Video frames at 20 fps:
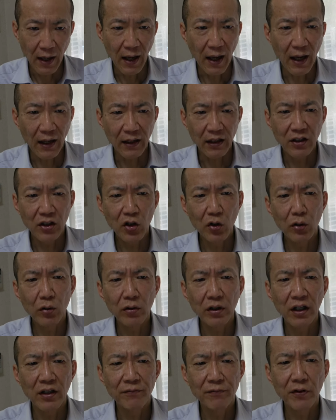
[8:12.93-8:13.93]
And
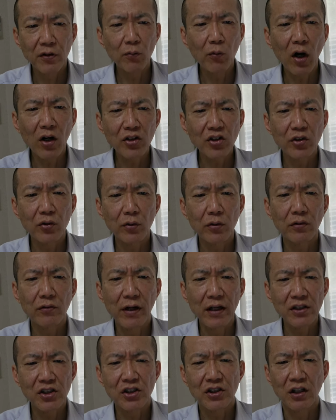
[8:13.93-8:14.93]
you, if you want to
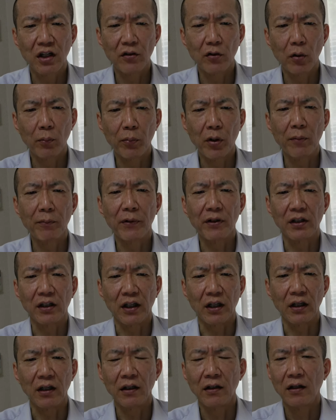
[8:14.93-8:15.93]
register your
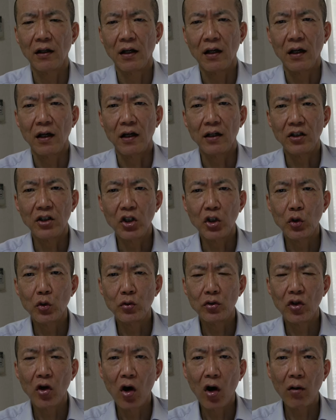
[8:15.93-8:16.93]
property, you
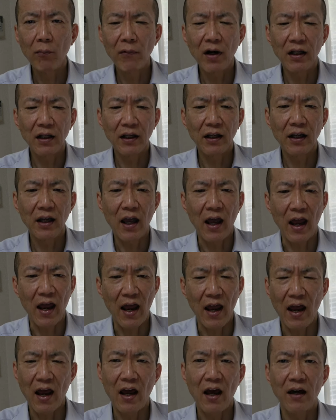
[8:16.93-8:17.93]
normally
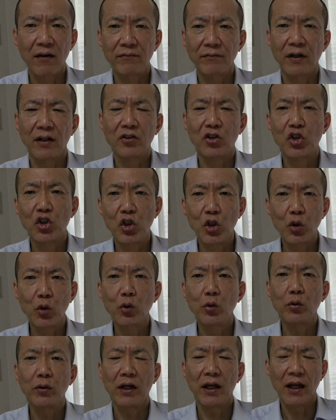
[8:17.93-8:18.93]
have
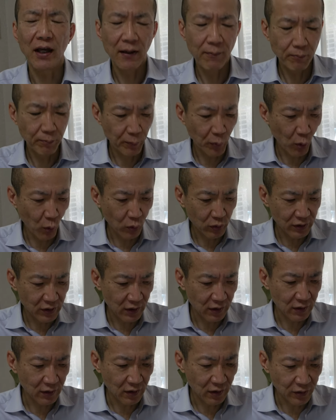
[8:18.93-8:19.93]
two
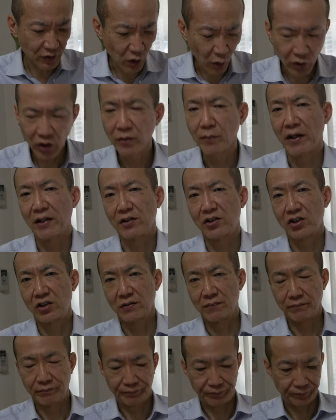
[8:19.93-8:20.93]
important
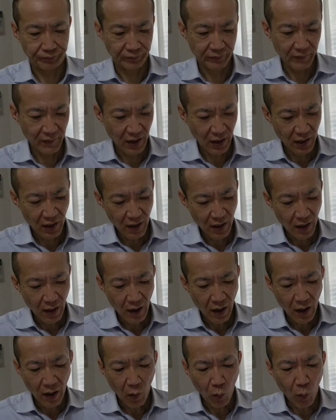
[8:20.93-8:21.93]
documents.
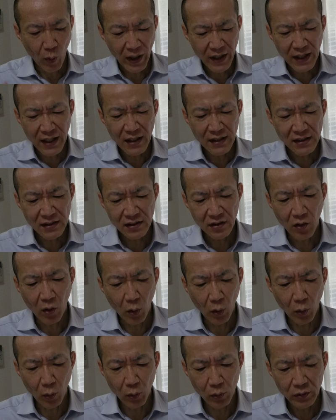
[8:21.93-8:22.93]
One is
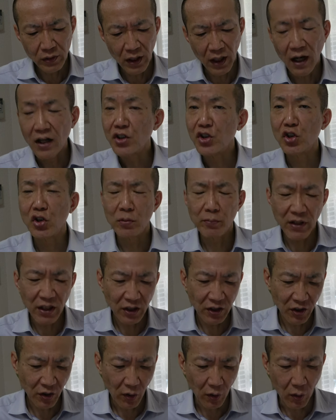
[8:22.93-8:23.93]
called a
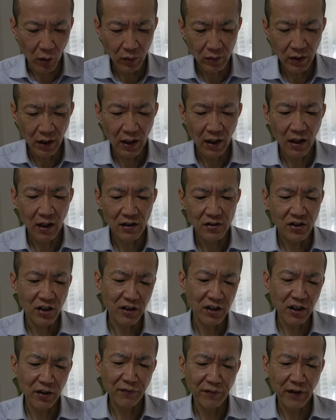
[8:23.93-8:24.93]
Juminhyo,
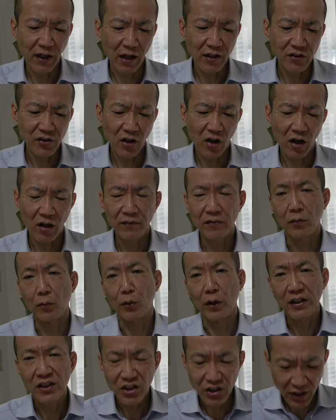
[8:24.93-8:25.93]
certificate
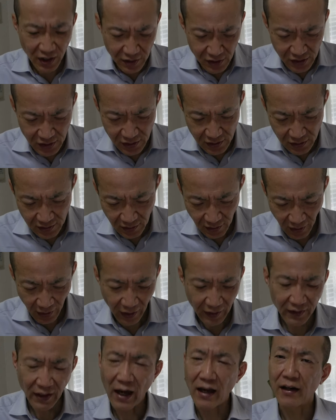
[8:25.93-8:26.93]
of residence,
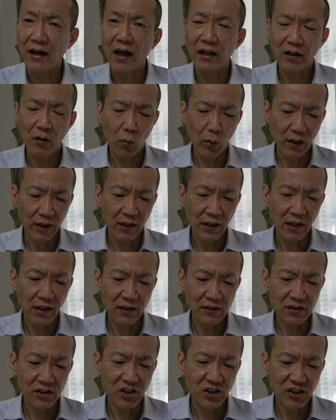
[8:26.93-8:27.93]
and another one
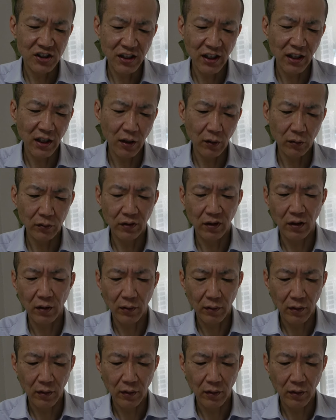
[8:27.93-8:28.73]
is sealed